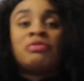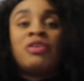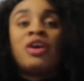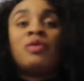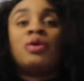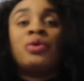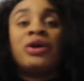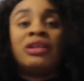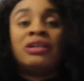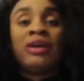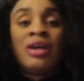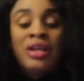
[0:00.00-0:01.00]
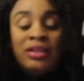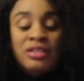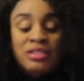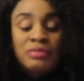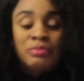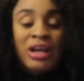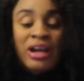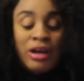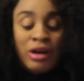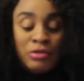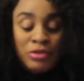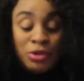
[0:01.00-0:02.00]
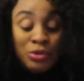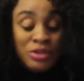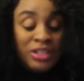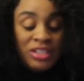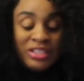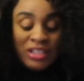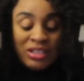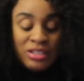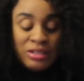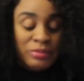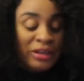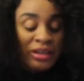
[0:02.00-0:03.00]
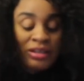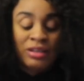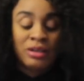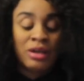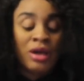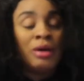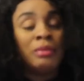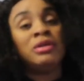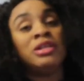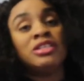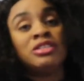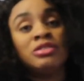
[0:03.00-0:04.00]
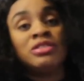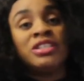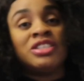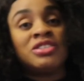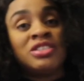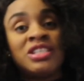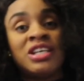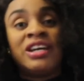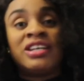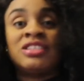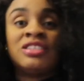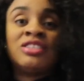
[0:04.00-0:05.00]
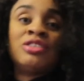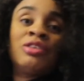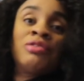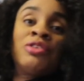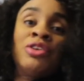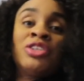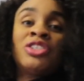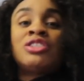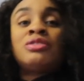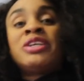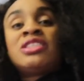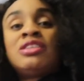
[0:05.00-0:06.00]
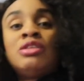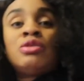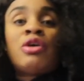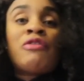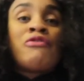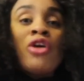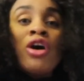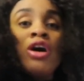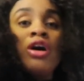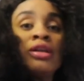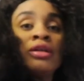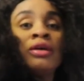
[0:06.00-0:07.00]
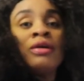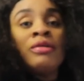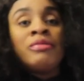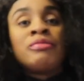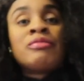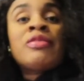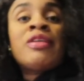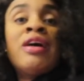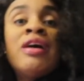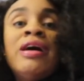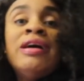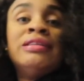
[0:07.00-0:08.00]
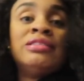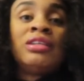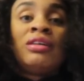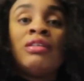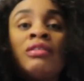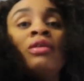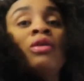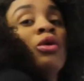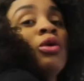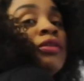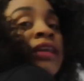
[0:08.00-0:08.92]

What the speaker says: from Fire wearing this black outfit, you think it's actually like a play suit that's just tight and stuff. You know, it just makes it look fun and all